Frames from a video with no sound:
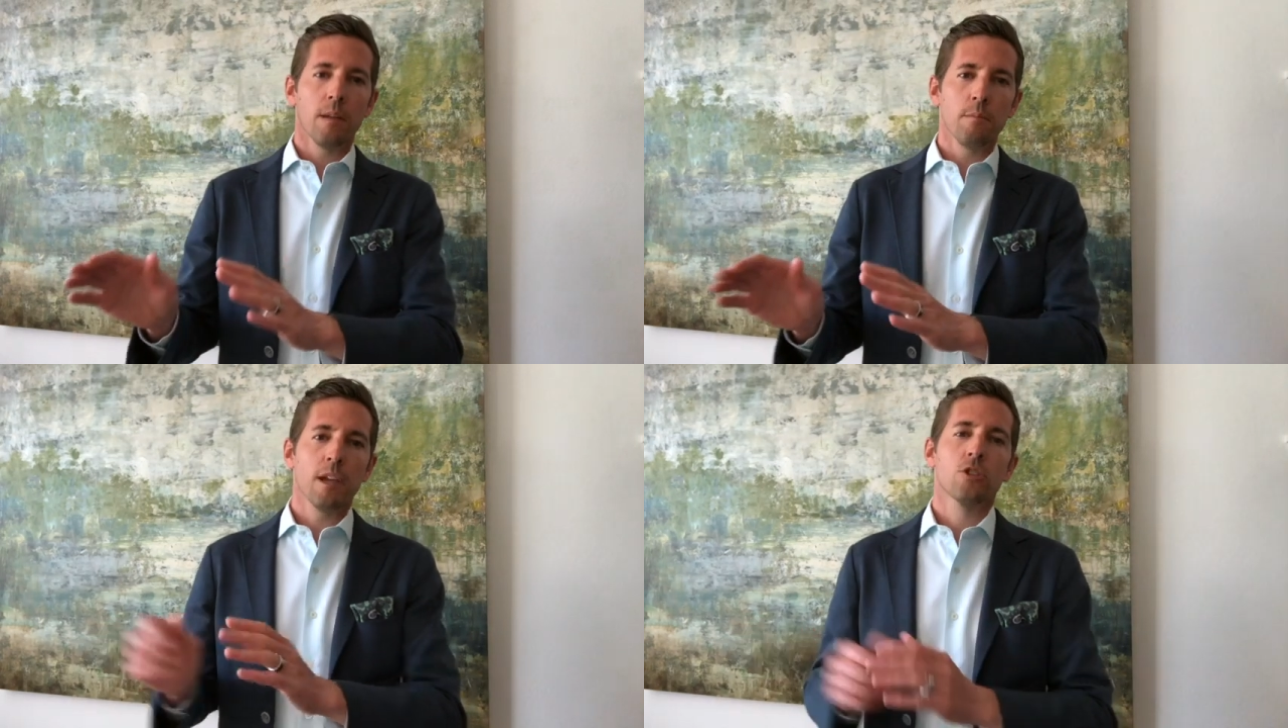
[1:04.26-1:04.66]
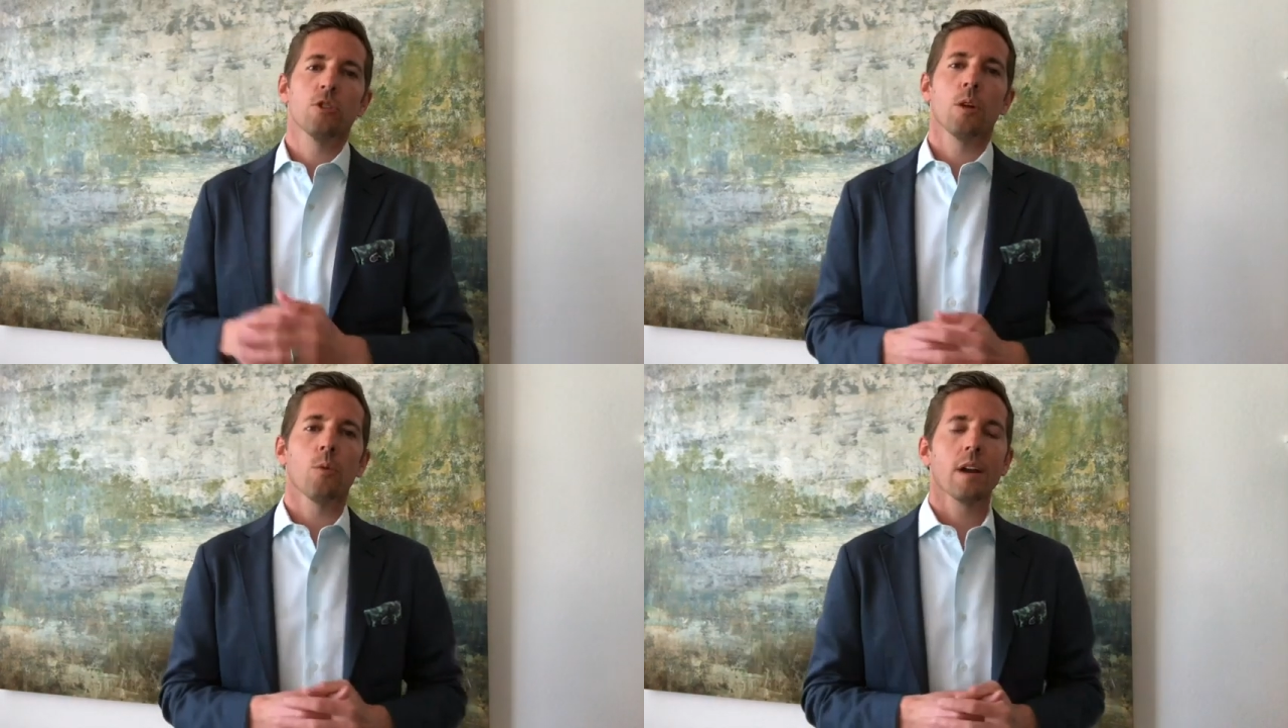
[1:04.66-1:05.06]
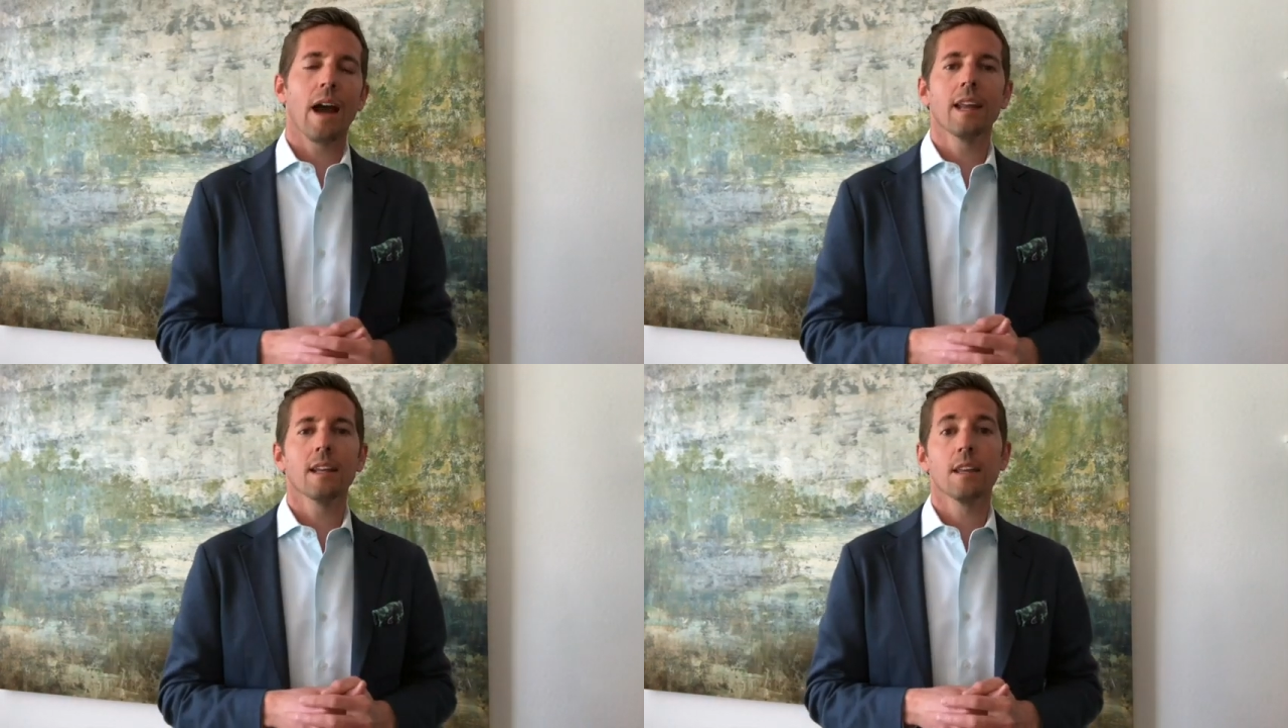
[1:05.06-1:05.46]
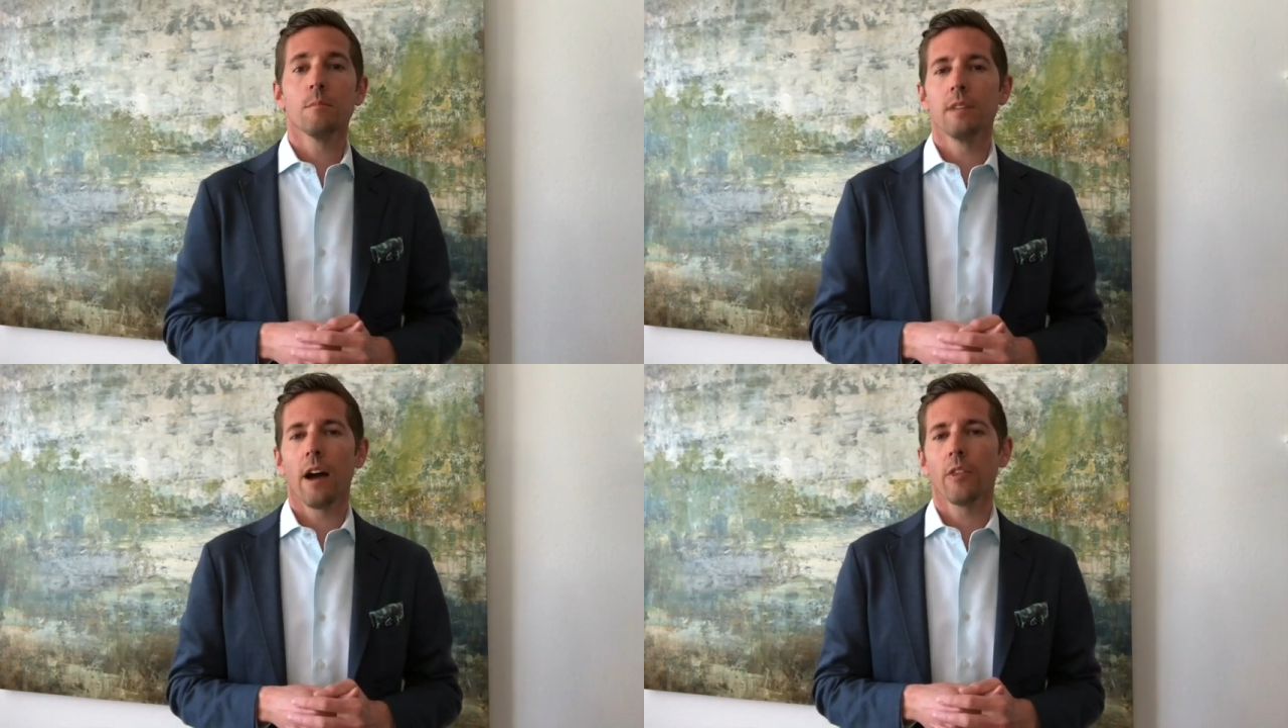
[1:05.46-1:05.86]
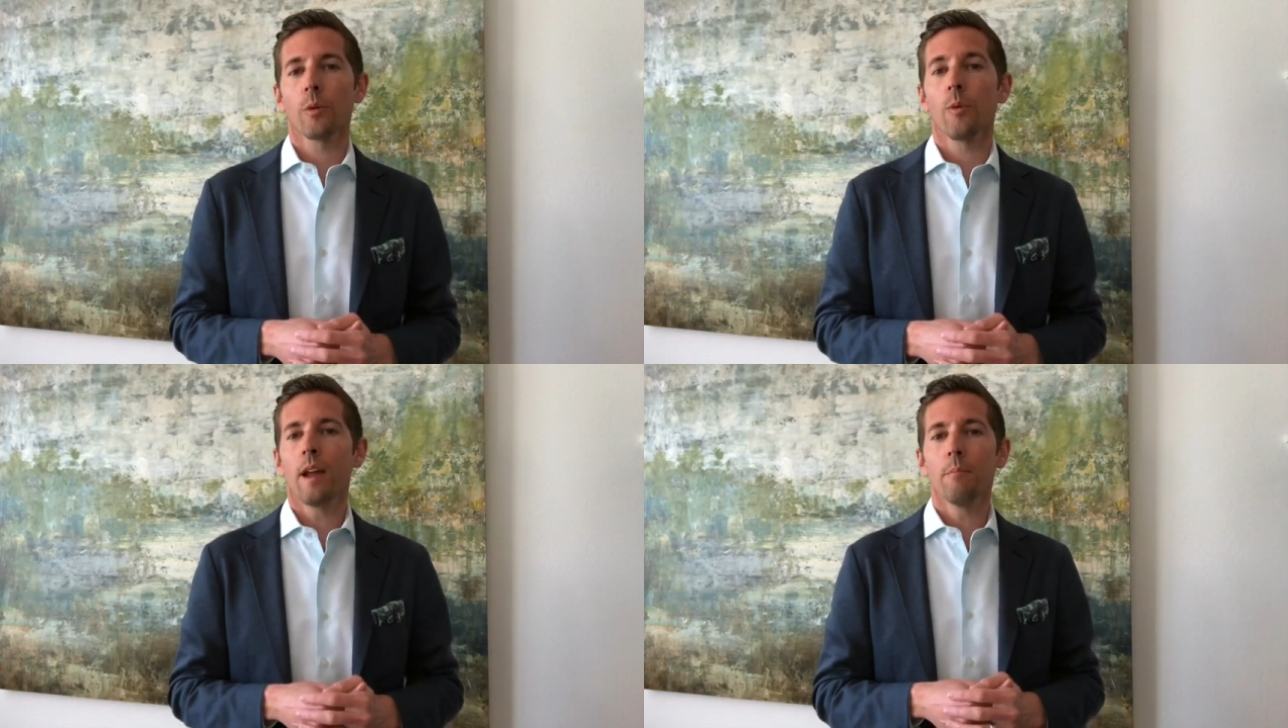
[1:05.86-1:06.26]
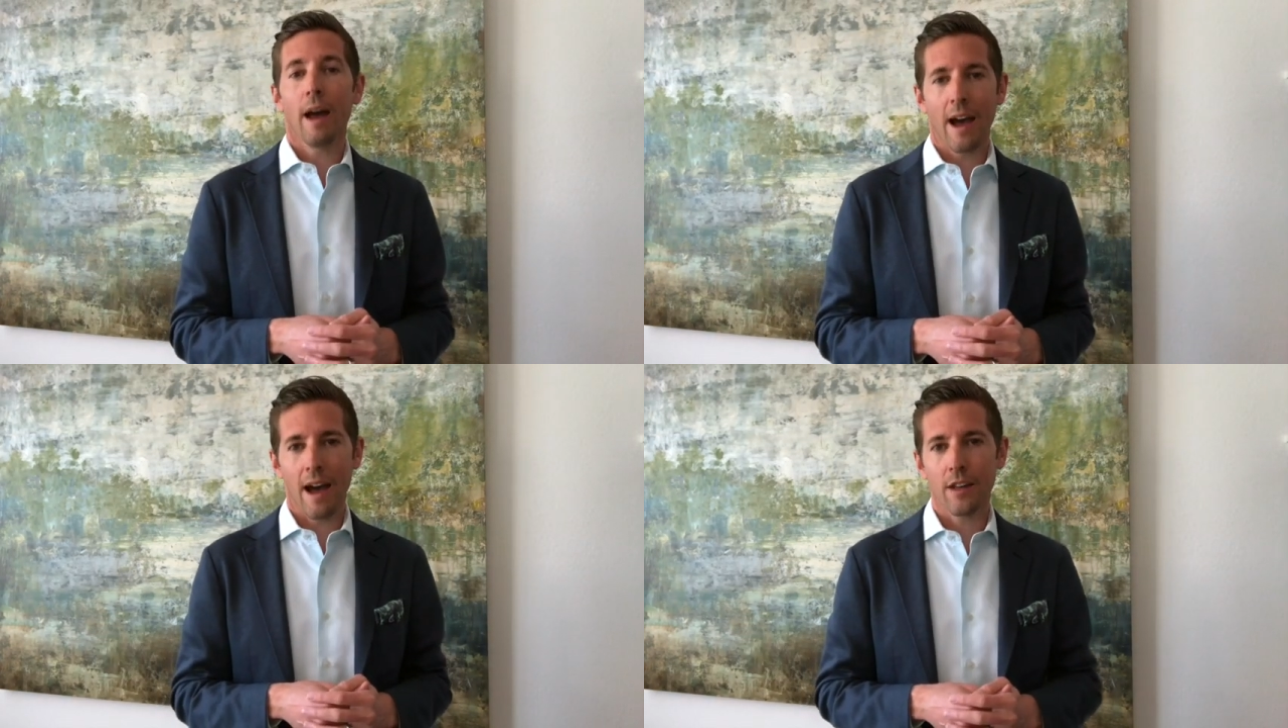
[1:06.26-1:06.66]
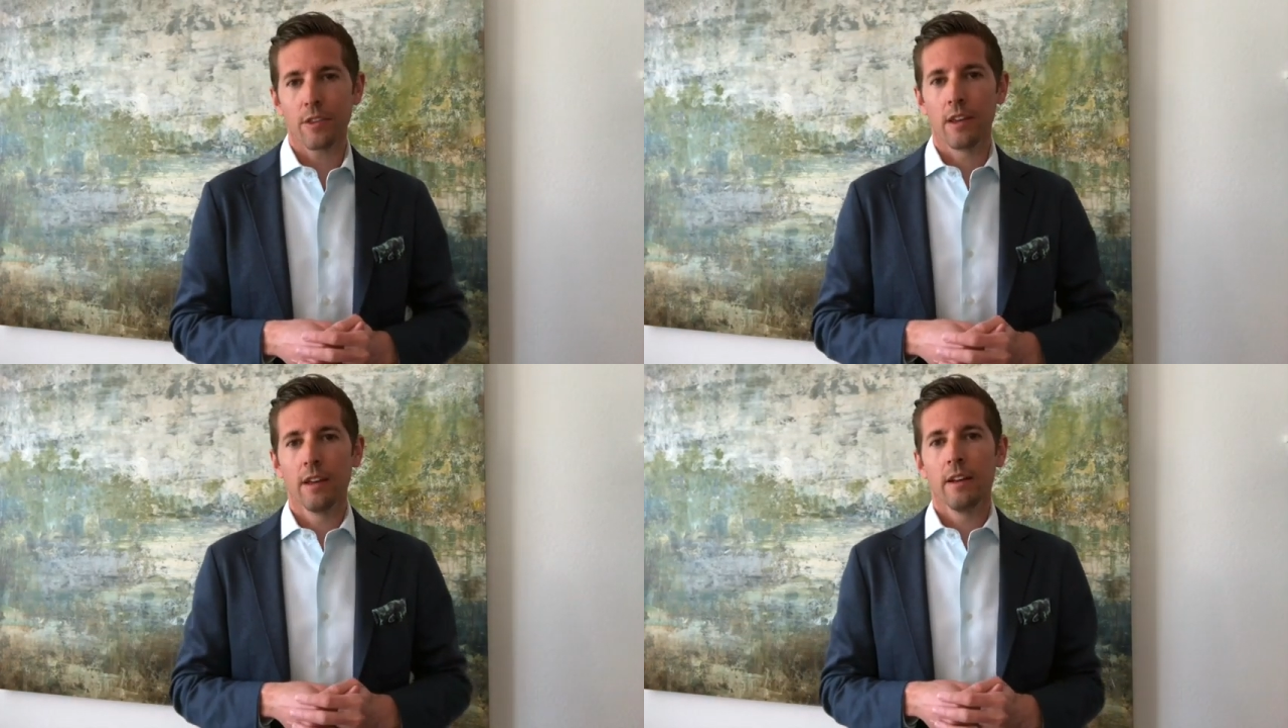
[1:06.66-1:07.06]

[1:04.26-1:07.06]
and make sure that we're guiding them down the right path.